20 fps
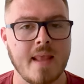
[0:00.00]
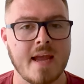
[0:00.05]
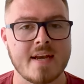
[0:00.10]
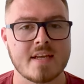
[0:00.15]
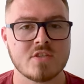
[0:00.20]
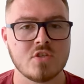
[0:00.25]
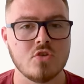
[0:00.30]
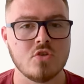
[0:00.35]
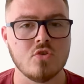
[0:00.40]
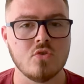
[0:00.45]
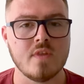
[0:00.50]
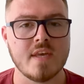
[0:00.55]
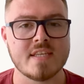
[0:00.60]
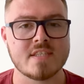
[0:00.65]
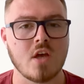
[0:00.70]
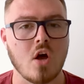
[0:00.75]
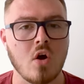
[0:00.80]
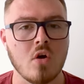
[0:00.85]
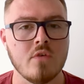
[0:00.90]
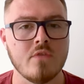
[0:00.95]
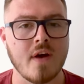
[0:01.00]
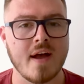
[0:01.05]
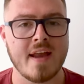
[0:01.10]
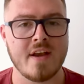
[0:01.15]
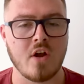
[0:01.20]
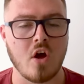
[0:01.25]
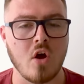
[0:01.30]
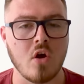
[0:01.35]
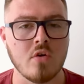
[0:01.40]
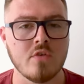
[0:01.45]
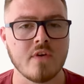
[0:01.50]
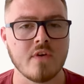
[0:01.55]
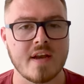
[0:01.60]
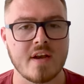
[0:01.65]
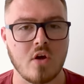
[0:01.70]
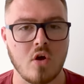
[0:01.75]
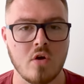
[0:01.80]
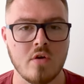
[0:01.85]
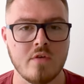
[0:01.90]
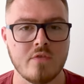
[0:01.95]
And as you do this over and over
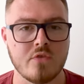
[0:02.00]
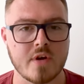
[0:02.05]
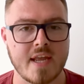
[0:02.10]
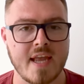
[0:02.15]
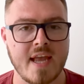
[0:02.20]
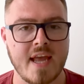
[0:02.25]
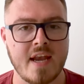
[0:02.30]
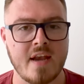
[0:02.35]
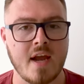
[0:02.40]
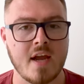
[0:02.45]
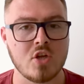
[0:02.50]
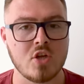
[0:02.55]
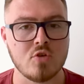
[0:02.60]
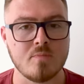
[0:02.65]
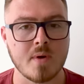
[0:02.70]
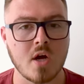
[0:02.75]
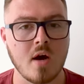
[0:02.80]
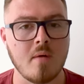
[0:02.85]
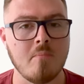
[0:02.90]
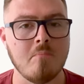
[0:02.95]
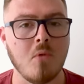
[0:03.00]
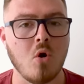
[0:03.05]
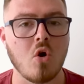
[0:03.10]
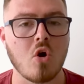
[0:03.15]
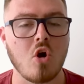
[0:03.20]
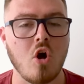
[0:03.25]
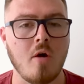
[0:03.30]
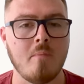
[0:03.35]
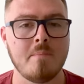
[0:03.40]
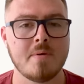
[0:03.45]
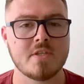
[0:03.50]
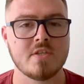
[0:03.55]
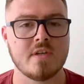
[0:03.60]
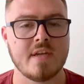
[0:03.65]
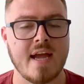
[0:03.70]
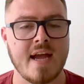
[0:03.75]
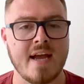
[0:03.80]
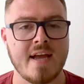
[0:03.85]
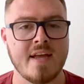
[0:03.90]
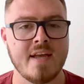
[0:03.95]
and over again, and you become more
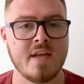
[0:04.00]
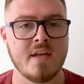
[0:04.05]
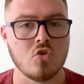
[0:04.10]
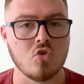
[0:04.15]
competent at it,